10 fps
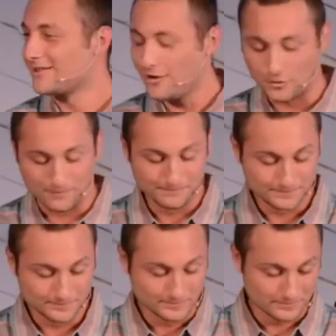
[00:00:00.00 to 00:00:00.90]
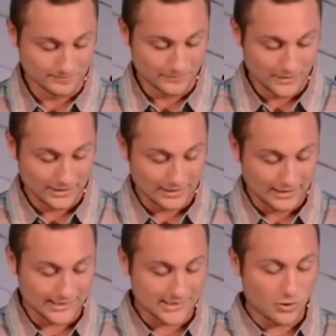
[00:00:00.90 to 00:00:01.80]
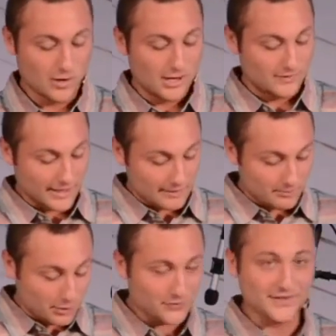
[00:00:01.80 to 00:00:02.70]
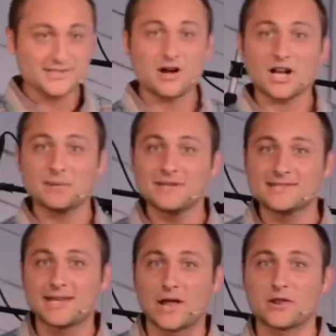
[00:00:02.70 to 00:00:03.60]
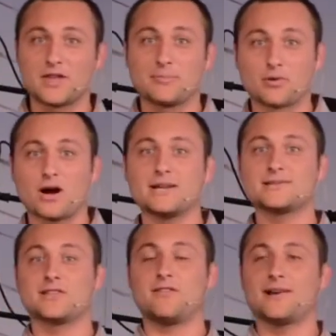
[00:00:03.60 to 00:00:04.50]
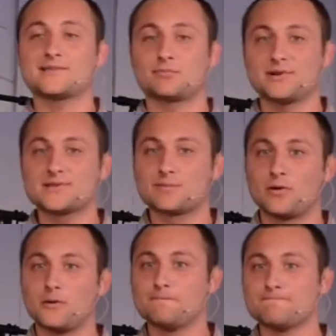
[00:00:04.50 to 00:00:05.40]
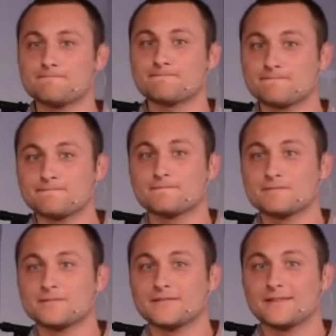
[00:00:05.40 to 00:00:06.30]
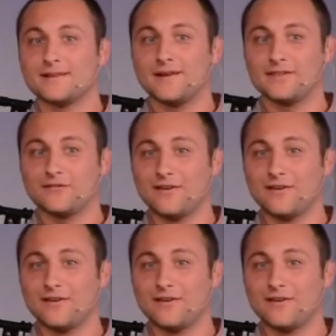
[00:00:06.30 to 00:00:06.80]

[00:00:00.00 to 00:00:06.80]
know. And so they put this document together, they brought it to the vice principal, and the